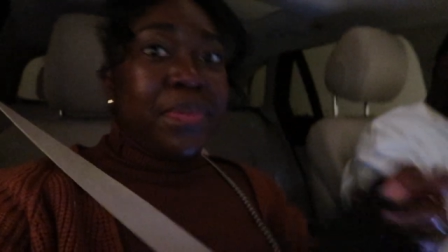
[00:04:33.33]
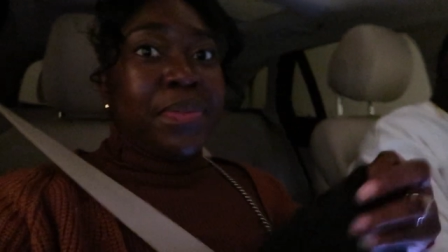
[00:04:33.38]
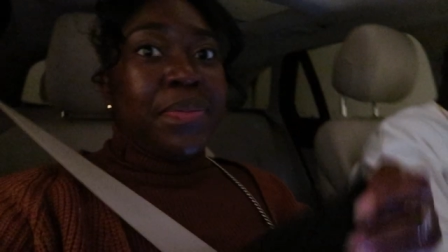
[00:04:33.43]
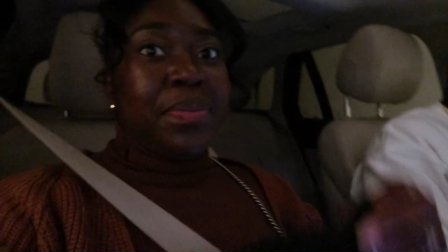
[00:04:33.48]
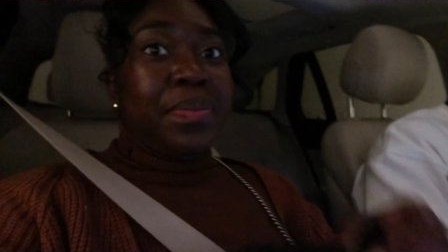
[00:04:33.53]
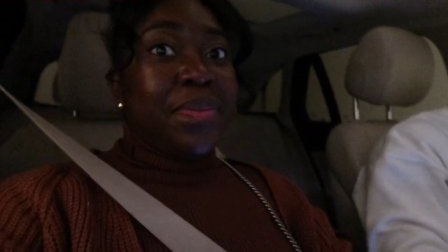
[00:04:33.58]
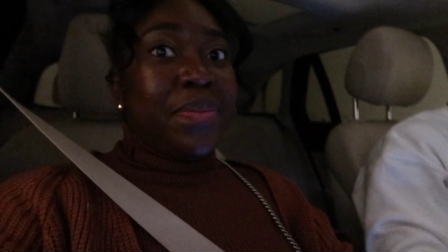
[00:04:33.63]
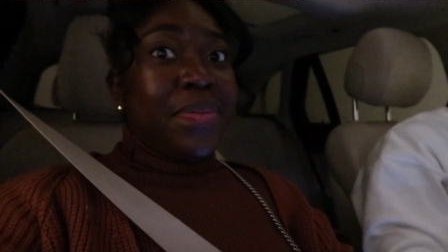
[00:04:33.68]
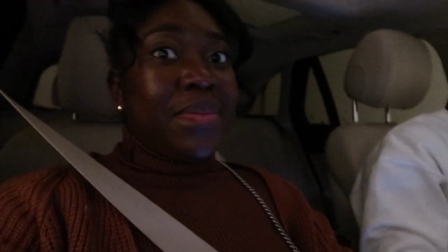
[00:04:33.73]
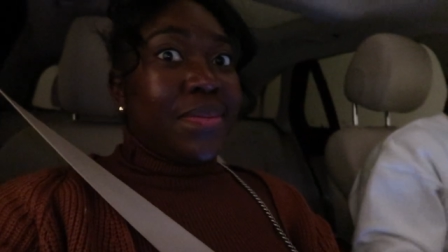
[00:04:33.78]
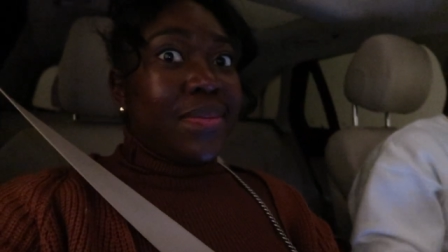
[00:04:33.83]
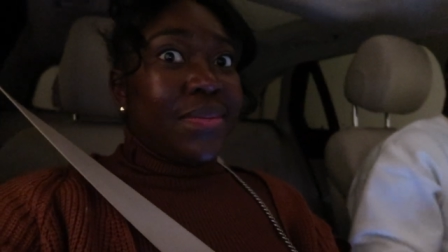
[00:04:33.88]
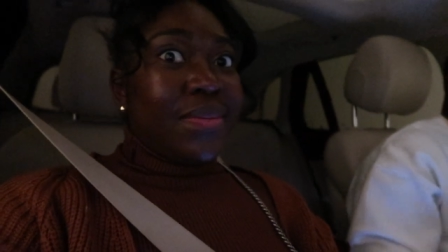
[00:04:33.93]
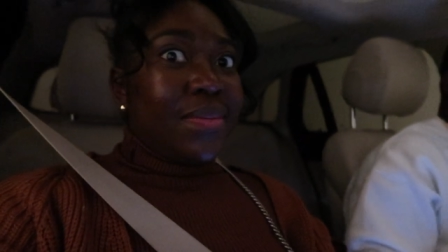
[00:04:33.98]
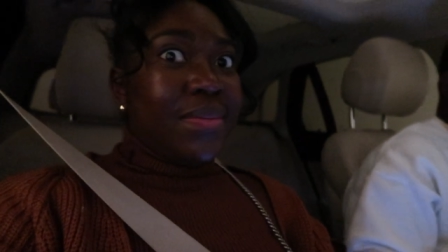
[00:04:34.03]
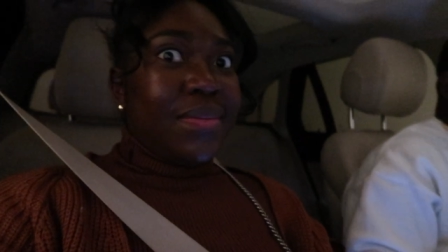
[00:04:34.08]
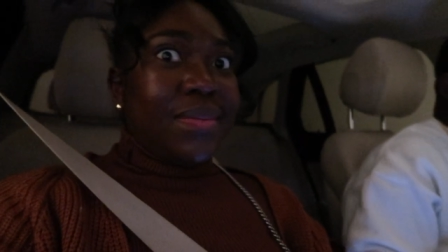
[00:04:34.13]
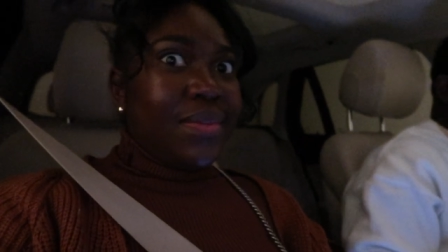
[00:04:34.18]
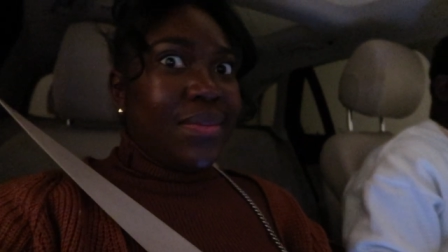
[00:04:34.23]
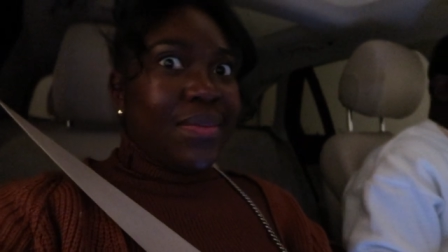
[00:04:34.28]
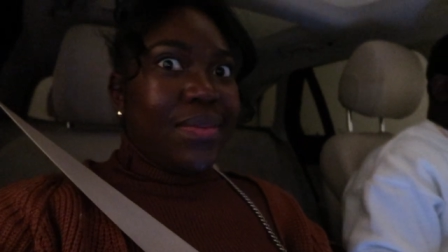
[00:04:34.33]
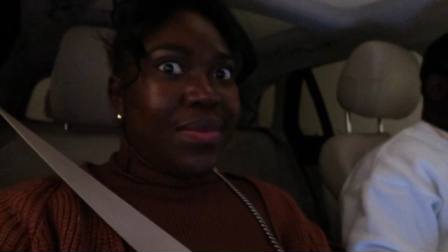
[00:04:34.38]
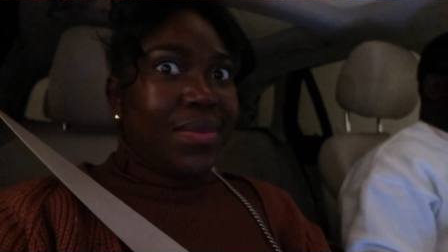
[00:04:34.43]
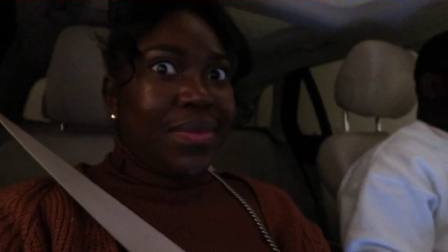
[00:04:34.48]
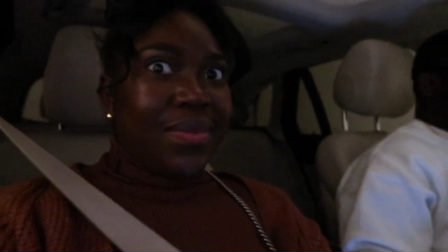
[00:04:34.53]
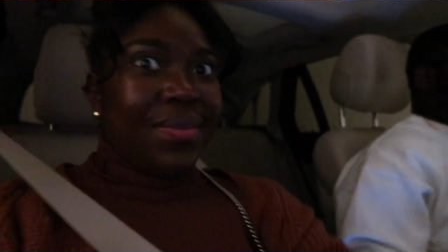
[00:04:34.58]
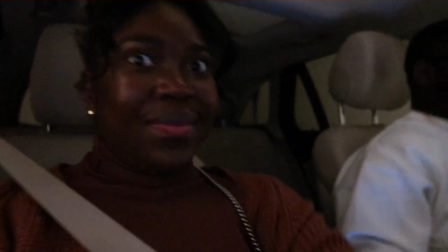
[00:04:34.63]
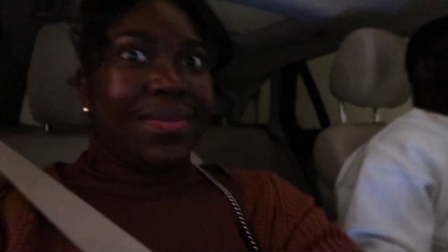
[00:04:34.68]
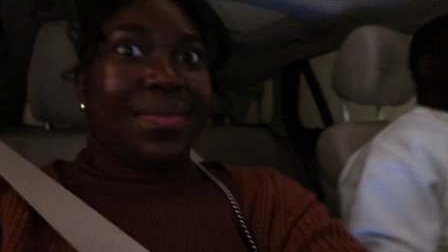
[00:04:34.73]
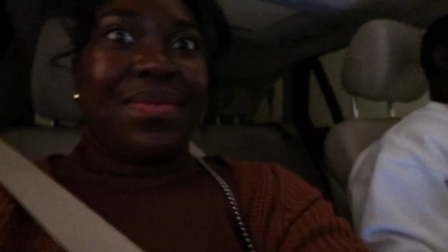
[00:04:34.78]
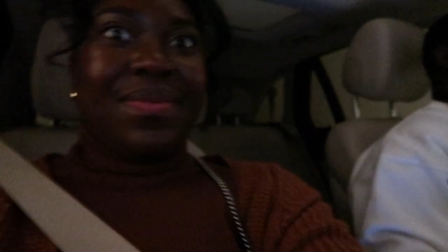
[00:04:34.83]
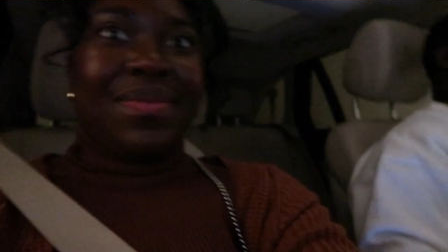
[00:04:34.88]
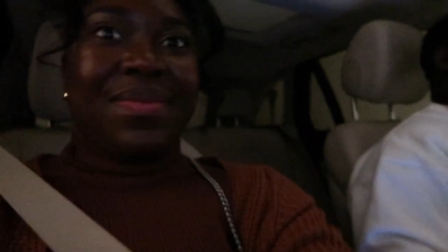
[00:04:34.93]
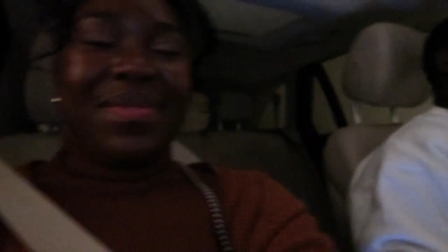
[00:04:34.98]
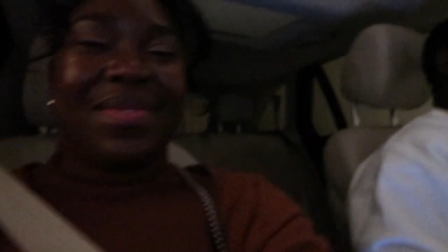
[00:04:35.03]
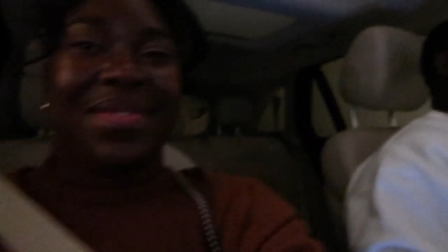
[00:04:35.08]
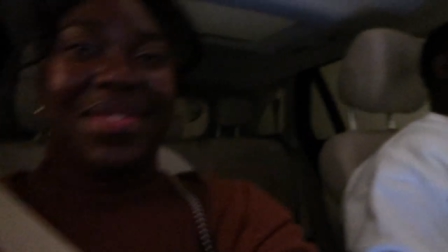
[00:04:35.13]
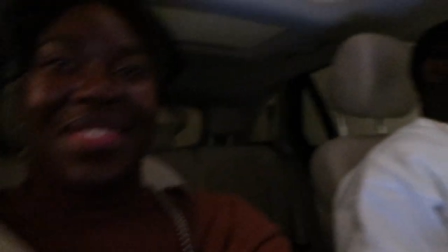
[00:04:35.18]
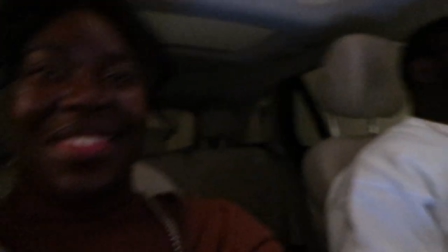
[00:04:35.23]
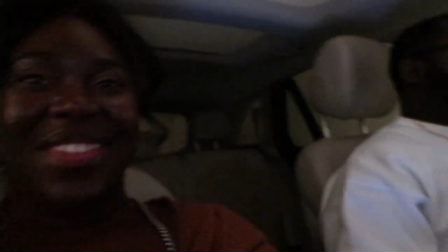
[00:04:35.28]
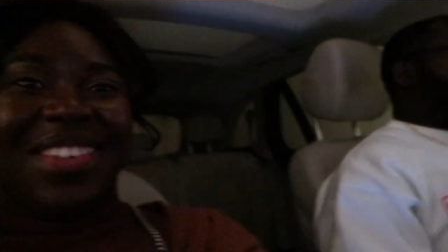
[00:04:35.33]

Of course. You won't, but you